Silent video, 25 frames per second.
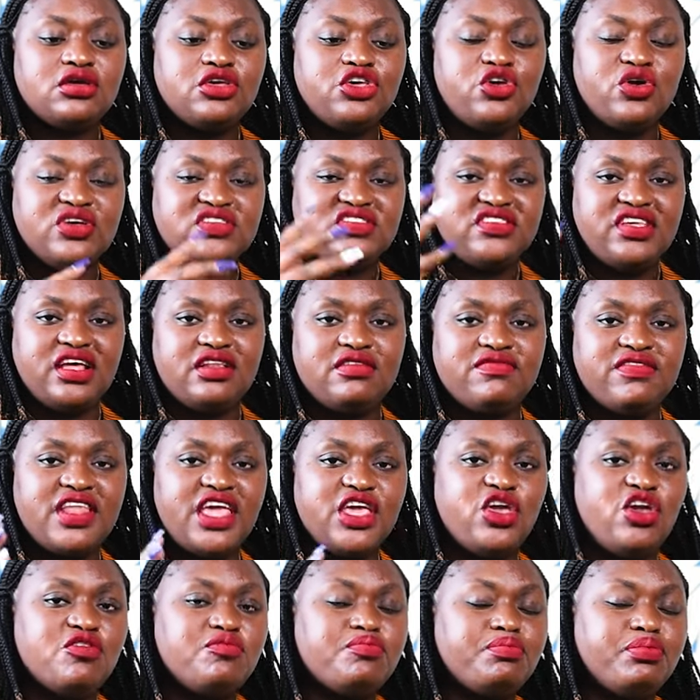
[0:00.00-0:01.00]
yourself,
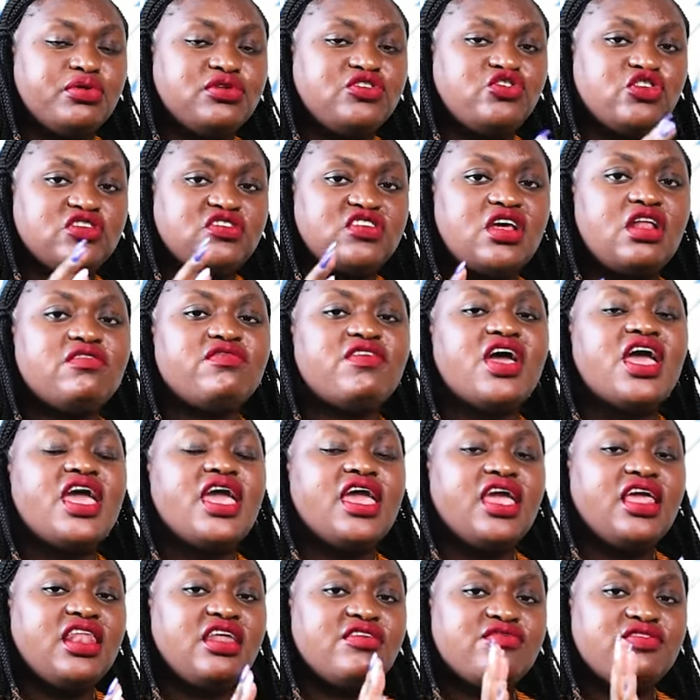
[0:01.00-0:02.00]
like you put yourself
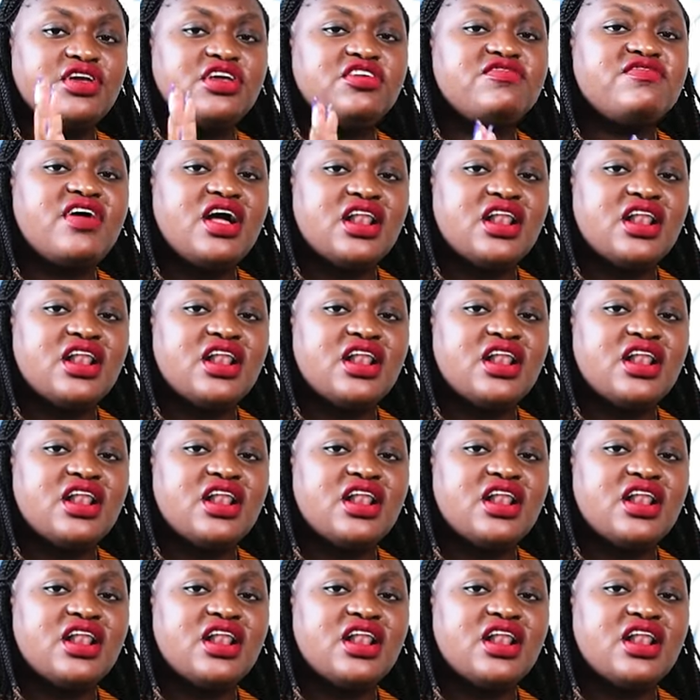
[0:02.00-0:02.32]
in a very